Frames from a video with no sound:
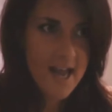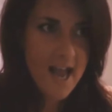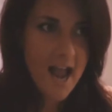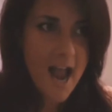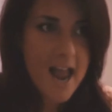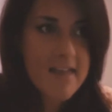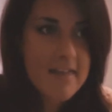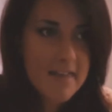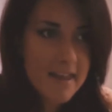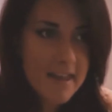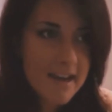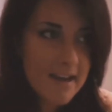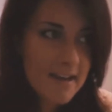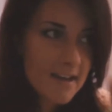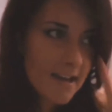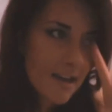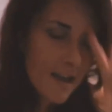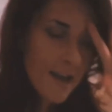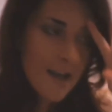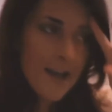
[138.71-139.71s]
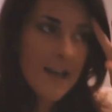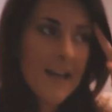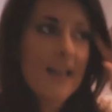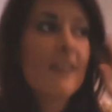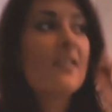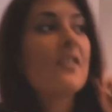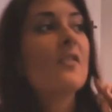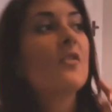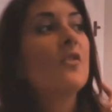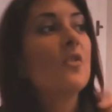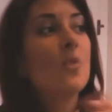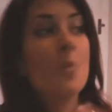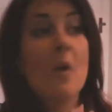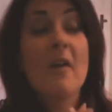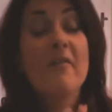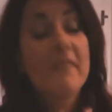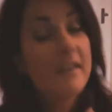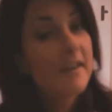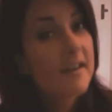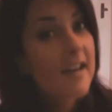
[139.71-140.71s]
I think you are
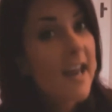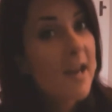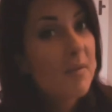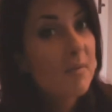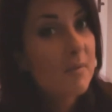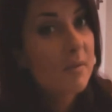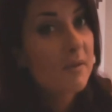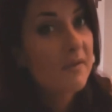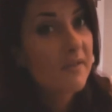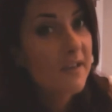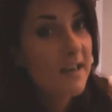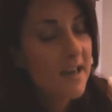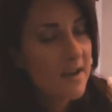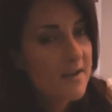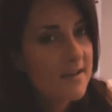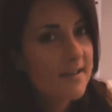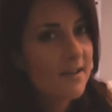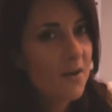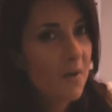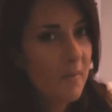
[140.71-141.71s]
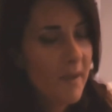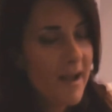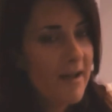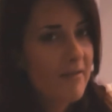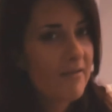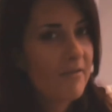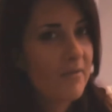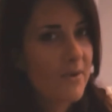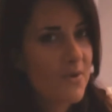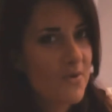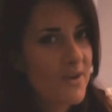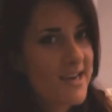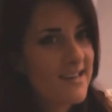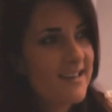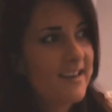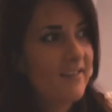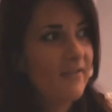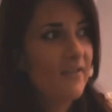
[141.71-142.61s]
very capable of closing your mouth when you're eating.